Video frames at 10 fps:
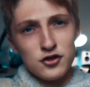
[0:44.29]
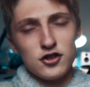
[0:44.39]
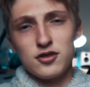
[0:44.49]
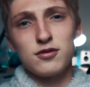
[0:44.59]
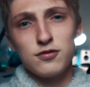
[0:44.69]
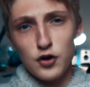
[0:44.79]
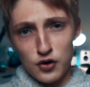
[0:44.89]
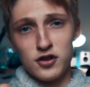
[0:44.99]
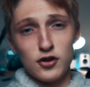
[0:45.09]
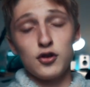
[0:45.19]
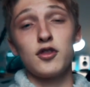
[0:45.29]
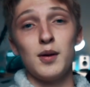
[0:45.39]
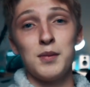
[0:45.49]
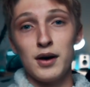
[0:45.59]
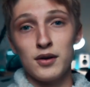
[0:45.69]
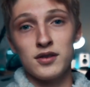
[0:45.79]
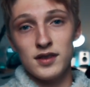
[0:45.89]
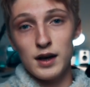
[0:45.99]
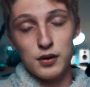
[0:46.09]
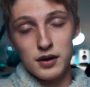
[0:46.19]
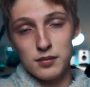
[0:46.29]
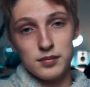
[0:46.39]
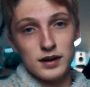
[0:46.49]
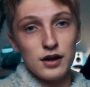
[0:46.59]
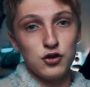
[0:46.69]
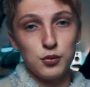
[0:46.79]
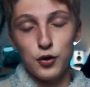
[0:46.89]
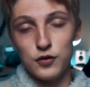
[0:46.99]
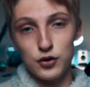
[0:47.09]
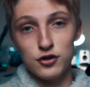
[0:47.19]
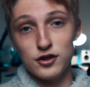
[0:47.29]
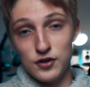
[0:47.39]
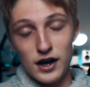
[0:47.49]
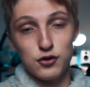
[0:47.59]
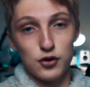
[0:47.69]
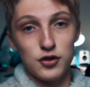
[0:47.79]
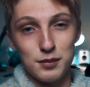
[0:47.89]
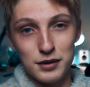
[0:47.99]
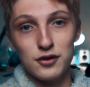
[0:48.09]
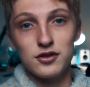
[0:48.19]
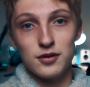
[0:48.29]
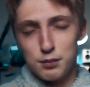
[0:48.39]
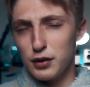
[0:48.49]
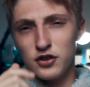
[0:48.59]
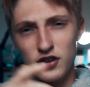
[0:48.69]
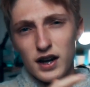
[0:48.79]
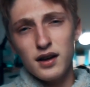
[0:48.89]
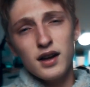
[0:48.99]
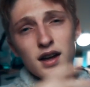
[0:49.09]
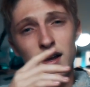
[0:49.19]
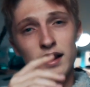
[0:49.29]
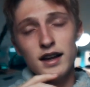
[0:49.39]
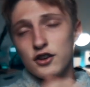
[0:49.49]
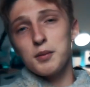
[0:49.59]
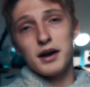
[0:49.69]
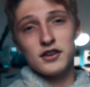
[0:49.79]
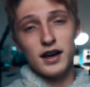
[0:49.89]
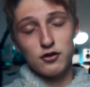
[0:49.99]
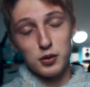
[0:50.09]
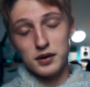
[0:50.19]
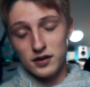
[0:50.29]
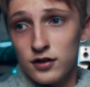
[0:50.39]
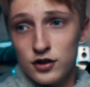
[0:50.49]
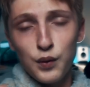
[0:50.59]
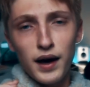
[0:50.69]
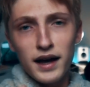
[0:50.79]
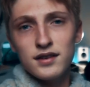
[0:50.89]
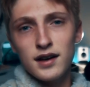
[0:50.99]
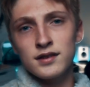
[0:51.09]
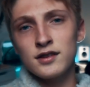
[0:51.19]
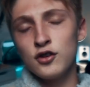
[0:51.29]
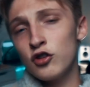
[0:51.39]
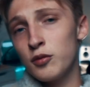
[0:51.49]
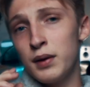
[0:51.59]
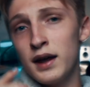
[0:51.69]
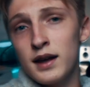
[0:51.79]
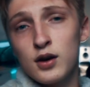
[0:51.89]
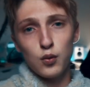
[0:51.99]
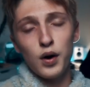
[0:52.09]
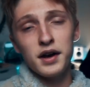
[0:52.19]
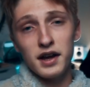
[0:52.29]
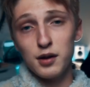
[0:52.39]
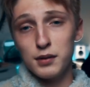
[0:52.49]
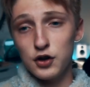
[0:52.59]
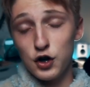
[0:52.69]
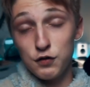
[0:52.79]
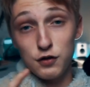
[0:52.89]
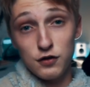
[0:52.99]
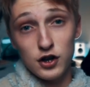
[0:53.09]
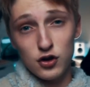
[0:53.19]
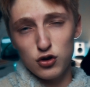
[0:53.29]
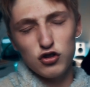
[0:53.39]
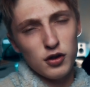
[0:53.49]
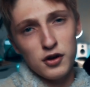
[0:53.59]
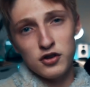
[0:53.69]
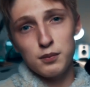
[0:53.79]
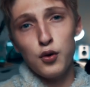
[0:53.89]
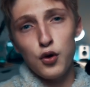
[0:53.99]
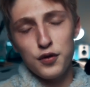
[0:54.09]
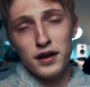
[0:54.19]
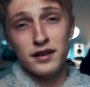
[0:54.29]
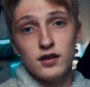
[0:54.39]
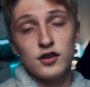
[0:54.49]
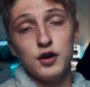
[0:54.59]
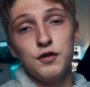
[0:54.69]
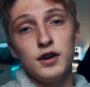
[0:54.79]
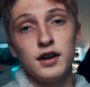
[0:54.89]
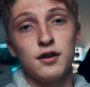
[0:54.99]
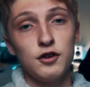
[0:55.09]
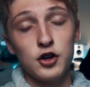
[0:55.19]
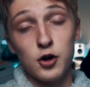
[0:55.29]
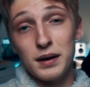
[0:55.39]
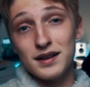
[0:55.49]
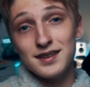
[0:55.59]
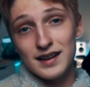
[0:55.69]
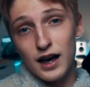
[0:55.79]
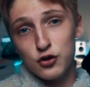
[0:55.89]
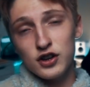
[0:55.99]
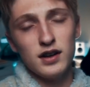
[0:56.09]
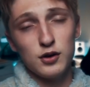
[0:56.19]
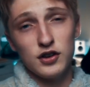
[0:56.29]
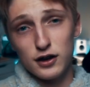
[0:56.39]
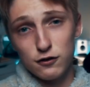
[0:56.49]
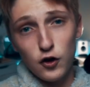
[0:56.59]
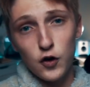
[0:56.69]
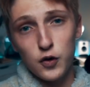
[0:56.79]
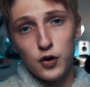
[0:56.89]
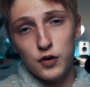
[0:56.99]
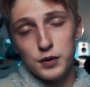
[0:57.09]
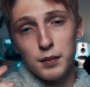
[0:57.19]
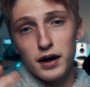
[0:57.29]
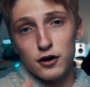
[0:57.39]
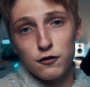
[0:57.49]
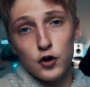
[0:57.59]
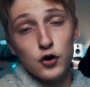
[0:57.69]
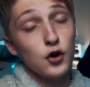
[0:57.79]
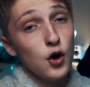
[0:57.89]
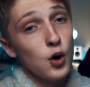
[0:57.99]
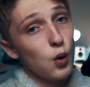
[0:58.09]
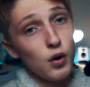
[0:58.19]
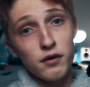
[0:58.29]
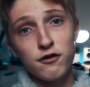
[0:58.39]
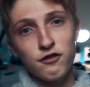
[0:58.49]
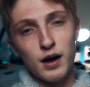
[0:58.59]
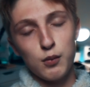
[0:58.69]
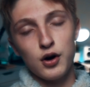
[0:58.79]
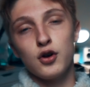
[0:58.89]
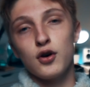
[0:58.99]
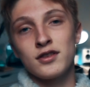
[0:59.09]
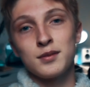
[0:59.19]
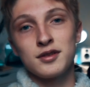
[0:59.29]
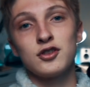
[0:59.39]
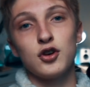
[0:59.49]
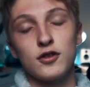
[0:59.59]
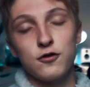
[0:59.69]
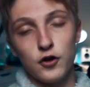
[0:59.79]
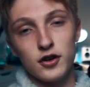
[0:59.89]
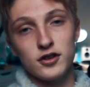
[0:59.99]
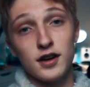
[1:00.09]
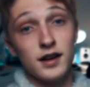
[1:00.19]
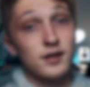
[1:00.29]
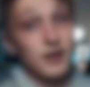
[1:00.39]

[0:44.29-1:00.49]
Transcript: Just focus on your thumbnails. They will get you more views if you have good thumbnails. But today, let's go back to Aidin Robbins. So what Aidin does is usually pick one element of the video, usually the most important thing. So if you did a video about sound, he would take a photo of a microphone, or even find one on some stock photo sites